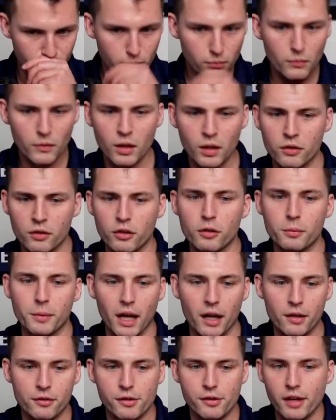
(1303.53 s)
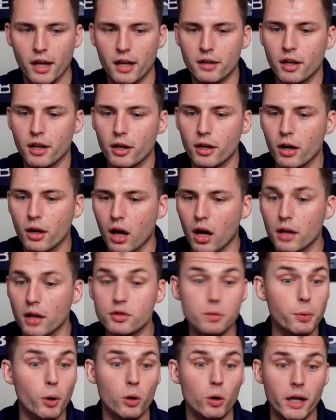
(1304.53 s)
Excuse me, guys, just had dinner. Uh,
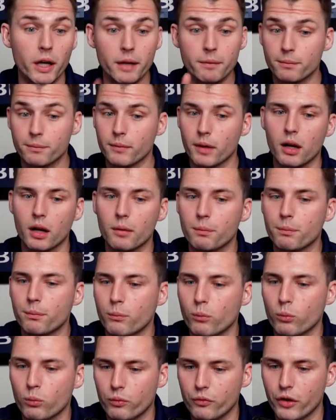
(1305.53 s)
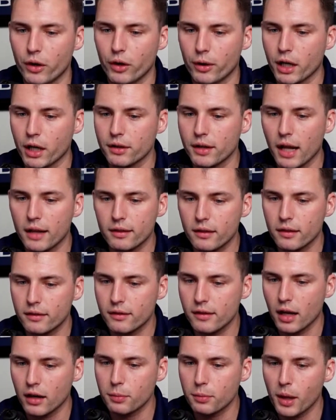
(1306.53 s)
Chipotle, uh, very good. Not That's
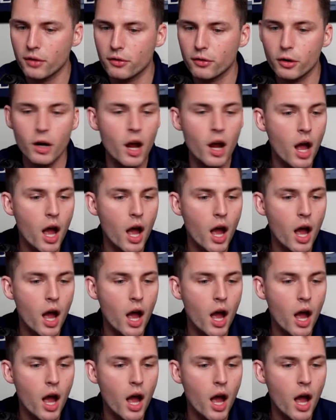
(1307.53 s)
not a sponsor.